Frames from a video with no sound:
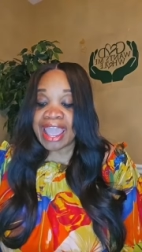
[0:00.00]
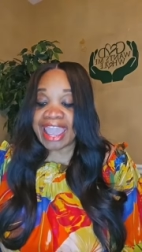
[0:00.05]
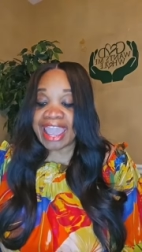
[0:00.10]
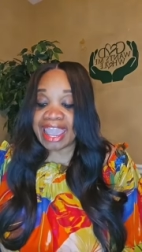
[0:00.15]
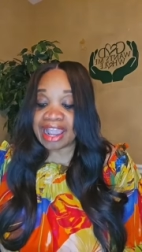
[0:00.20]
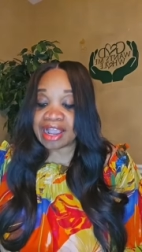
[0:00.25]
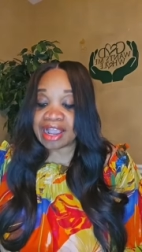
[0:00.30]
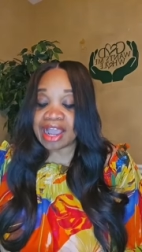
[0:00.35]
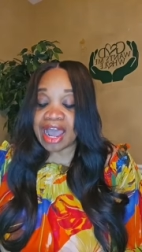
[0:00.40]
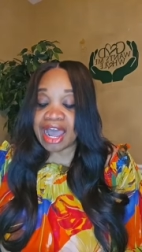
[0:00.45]

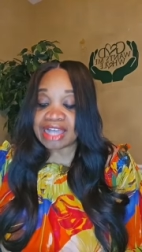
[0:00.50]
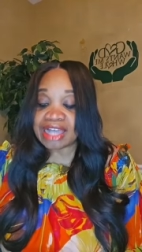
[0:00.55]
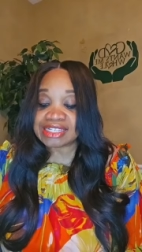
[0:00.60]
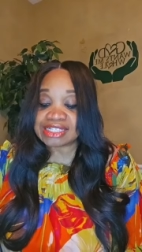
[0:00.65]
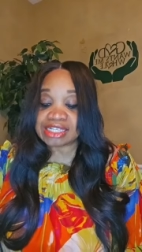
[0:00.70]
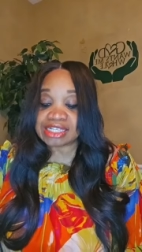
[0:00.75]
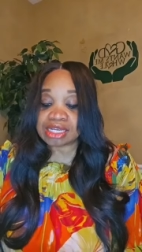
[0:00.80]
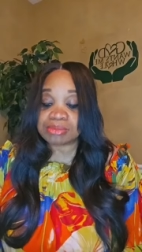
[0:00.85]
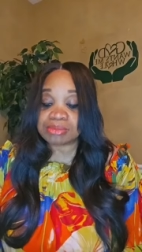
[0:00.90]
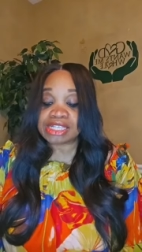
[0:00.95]
and
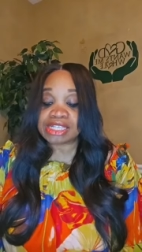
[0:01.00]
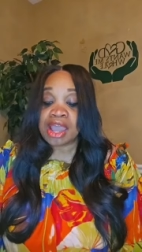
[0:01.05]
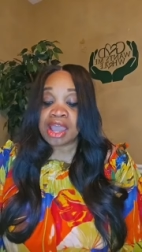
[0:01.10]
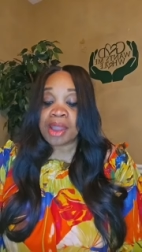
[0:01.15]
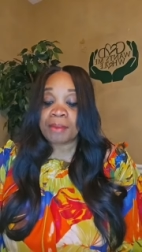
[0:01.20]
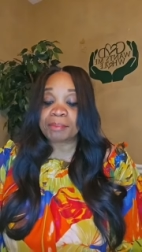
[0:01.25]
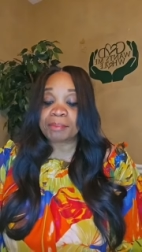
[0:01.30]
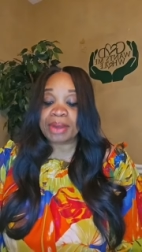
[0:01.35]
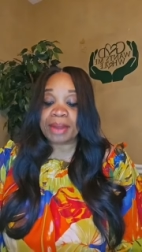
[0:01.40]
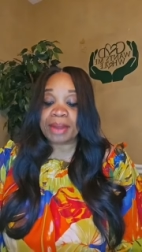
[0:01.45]
customs,
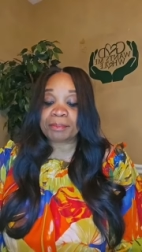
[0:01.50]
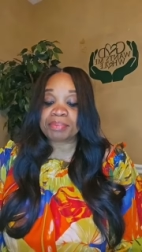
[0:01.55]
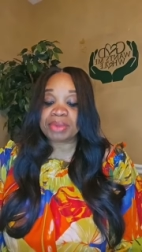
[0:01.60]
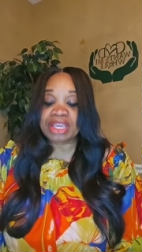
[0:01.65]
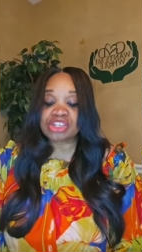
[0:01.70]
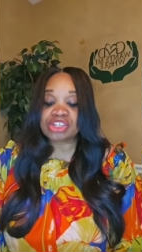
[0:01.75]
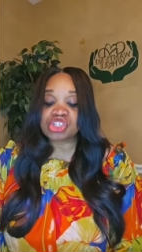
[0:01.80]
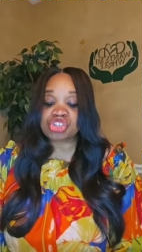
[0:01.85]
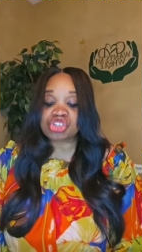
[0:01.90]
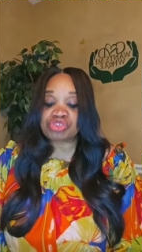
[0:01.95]
but be
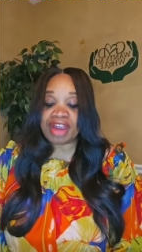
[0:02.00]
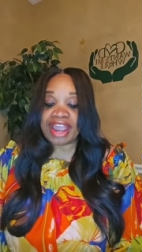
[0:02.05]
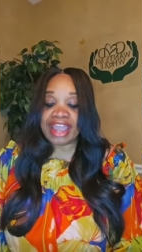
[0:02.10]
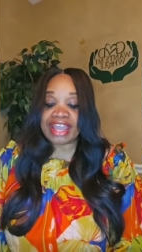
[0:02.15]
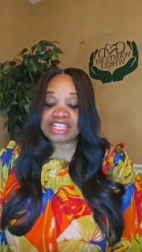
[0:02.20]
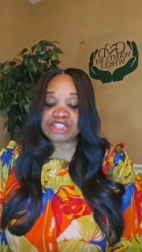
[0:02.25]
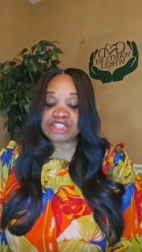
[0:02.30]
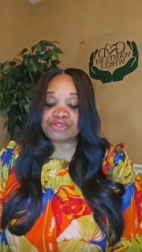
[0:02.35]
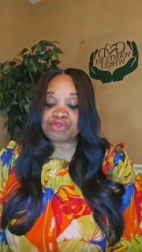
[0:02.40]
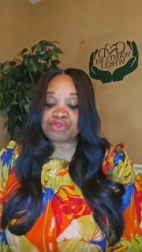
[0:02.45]

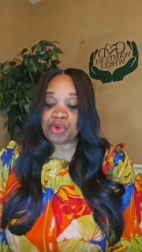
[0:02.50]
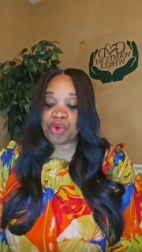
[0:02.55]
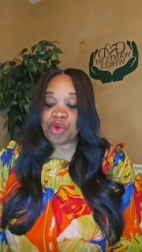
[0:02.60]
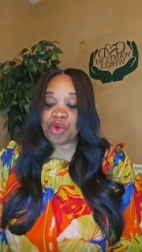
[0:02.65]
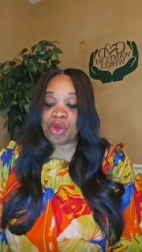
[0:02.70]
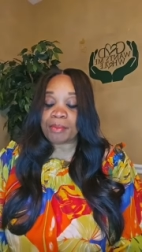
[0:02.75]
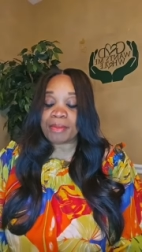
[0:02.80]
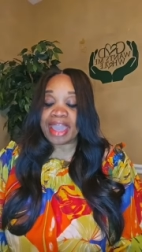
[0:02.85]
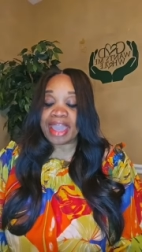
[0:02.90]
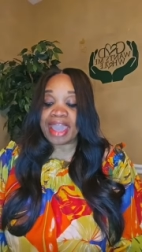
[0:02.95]

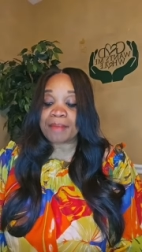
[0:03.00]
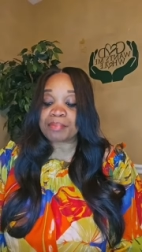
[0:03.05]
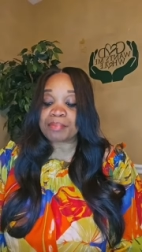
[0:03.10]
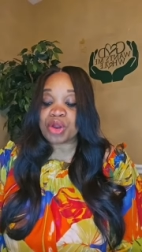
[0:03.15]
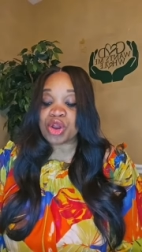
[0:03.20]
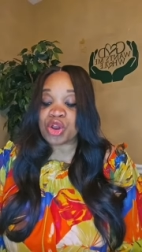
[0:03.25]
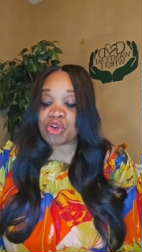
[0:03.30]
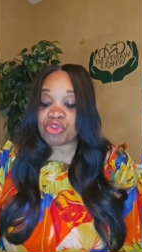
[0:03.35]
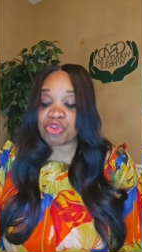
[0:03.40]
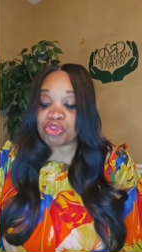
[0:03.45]
transformed and
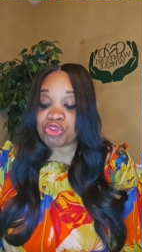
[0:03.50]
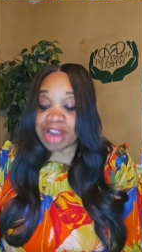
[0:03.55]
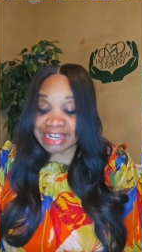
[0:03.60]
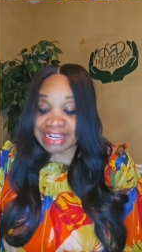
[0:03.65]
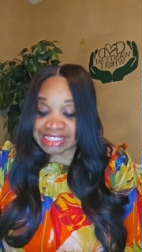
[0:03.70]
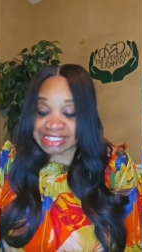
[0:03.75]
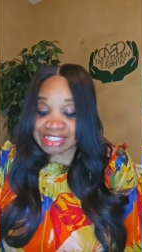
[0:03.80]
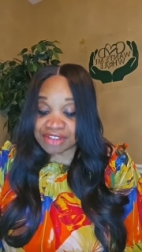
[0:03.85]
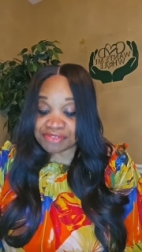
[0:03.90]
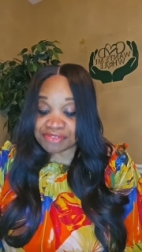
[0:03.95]

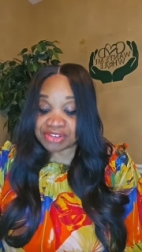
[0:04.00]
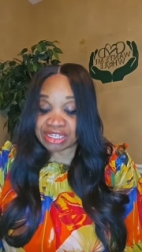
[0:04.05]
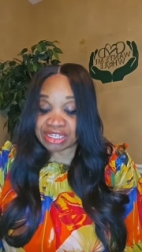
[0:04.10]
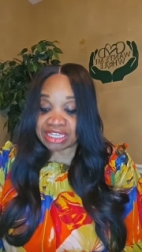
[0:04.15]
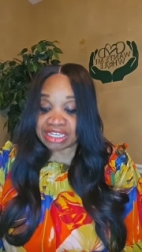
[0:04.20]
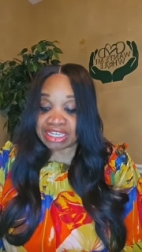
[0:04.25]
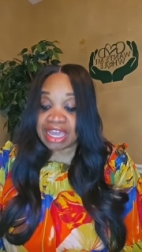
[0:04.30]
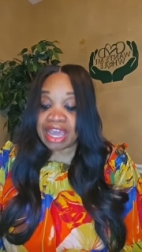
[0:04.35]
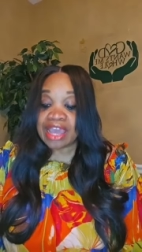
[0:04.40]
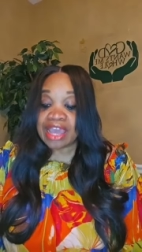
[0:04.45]

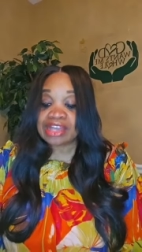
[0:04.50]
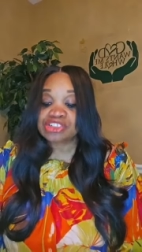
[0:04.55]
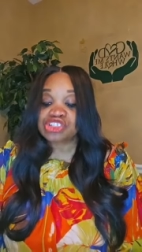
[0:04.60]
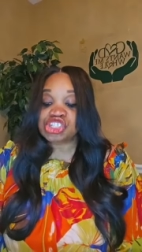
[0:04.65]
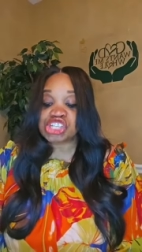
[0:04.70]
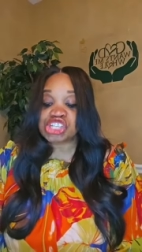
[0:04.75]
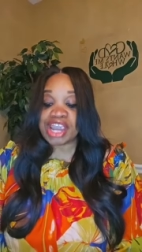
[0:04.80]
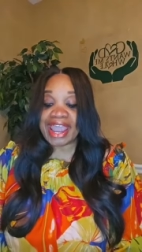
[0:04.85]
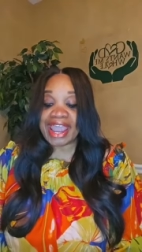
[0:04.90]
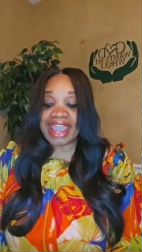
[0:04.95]
progressively
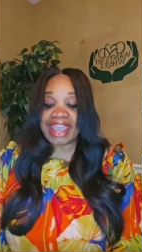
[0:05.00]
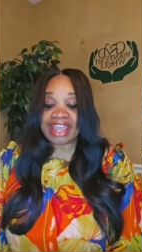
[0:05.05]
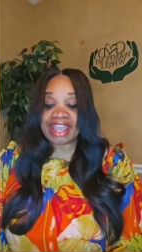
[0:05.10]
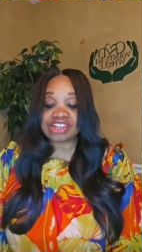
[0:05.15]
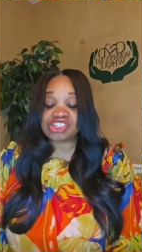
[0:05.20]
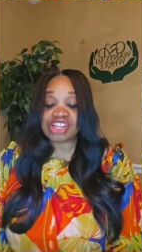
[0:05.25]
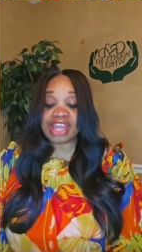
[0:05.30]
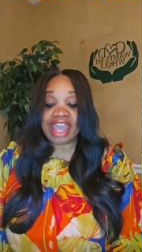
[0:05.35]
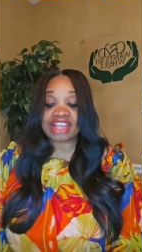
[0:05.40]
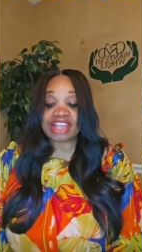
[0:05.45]

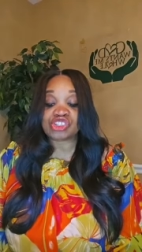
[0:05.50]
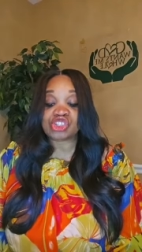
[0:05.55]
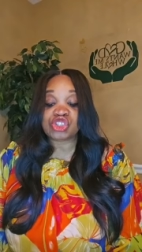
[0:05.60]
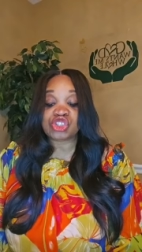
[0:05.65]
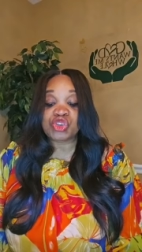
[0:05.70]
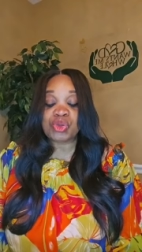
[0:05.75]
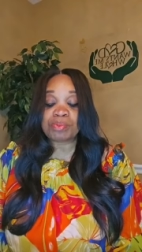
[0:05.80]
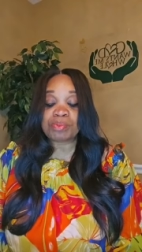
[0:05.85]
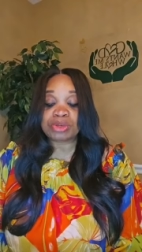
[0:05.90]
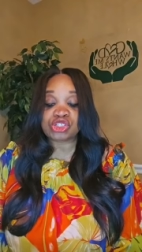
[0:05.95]
changed as
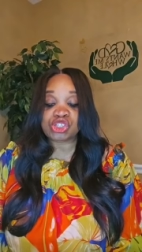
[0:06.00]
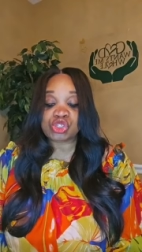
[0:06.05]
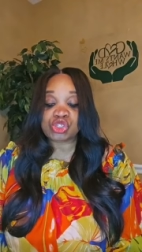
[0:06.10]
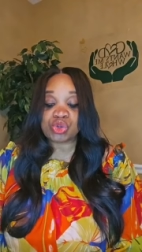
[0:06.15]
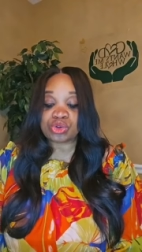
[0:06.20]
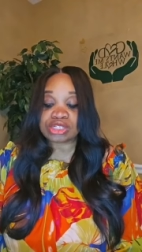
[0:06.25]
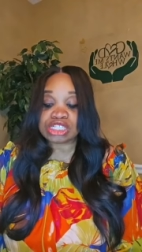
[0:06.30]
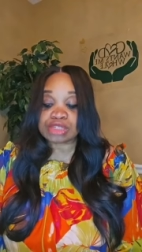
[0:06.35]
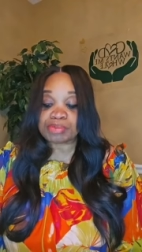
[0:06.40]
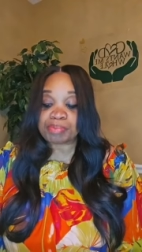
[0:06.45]
you
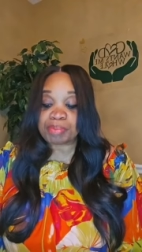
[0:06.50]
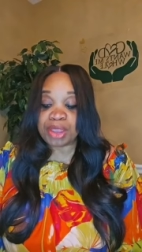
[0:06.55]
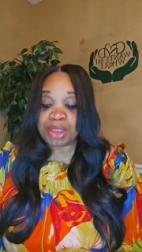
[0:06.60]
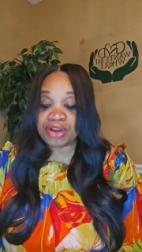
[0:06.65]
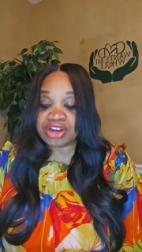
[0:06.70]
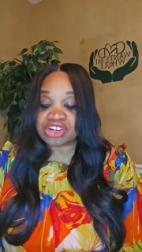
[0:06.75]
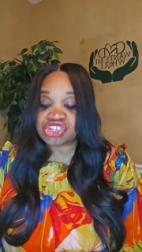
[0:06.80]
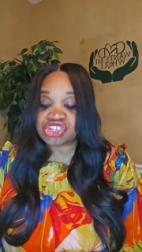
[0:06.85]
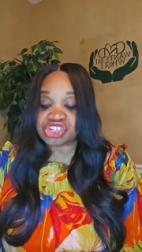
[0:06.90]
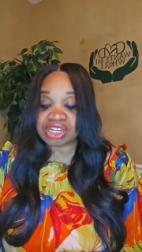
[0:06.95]
mature
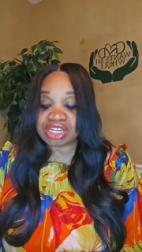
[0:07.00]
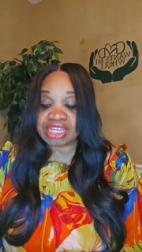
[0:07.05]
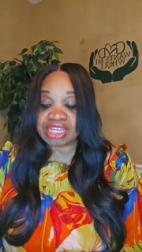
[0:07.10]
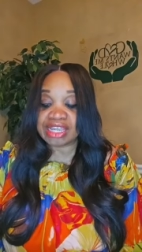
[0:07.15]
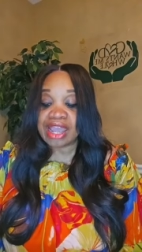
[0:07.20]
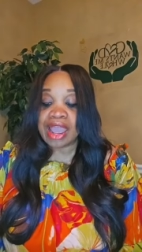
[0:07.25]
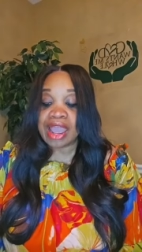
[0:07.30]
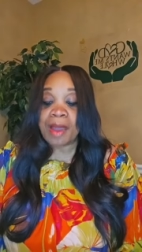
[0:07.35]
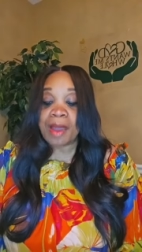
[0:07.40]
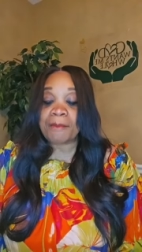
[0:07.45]
spiritually
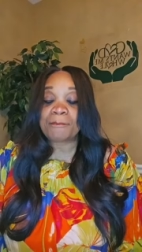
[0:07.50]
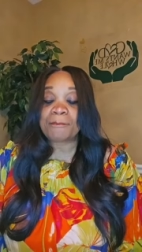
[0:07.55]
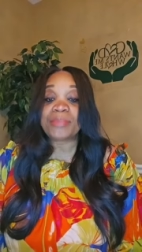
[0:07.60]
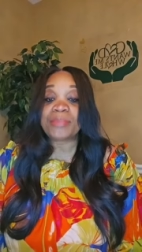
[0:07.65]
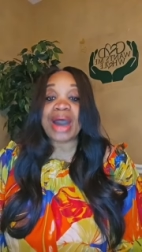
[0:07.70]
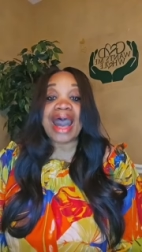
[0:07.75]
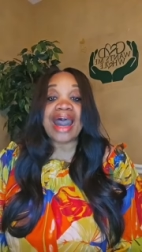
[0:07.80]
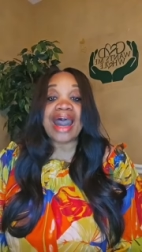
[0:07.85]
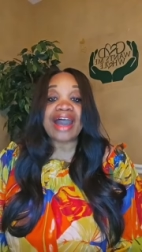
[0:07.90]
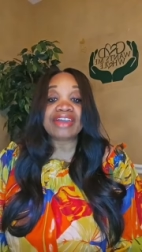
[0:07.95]

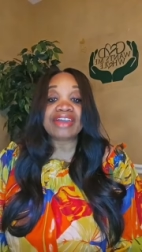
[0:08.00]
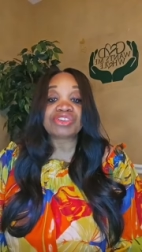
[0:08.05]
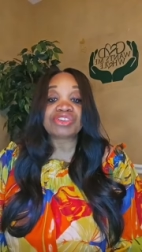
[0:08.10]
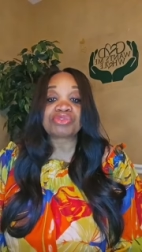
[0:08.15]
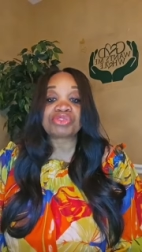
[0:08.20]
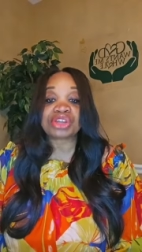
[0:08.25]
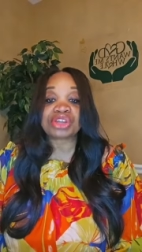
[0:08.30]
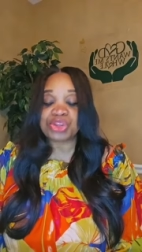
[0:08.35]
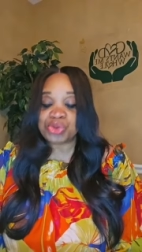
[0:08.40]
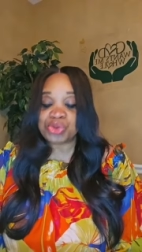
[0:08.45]
by the
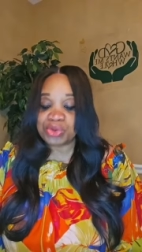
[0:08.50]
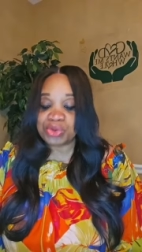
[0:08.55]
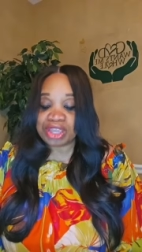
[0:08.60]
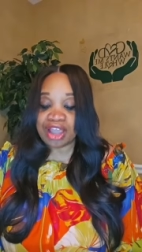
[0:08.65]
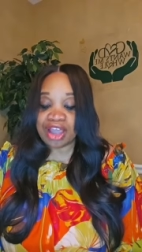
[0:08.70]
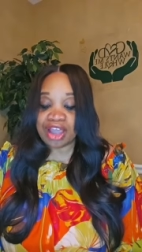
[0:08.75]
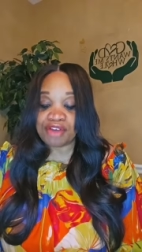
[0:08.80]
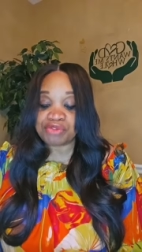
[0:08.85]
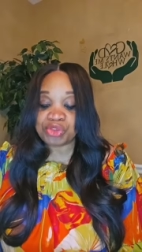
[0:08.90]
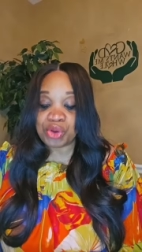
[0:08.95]
renewing
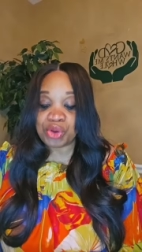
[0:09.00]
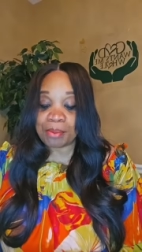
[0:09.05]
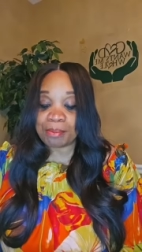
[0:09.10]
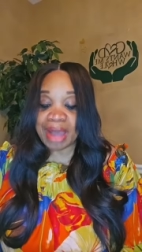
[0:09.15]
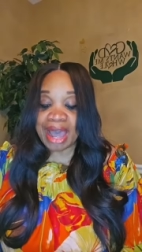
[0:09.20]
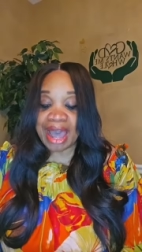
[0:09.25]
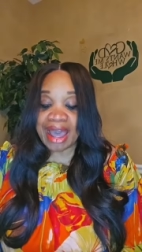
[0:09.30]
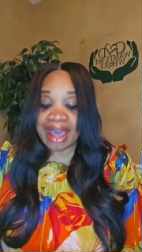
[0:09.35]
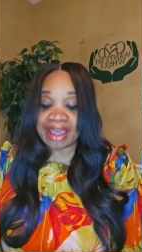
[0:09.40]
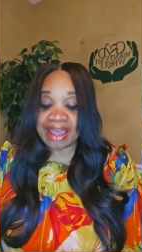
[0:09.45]
of your
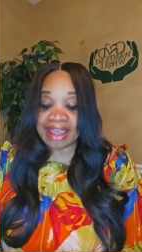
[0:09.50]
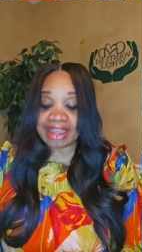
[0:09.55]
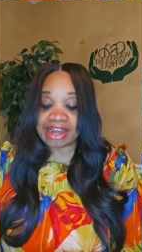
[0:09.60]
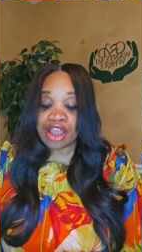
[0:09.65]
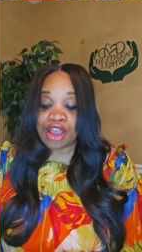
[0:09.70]
mind,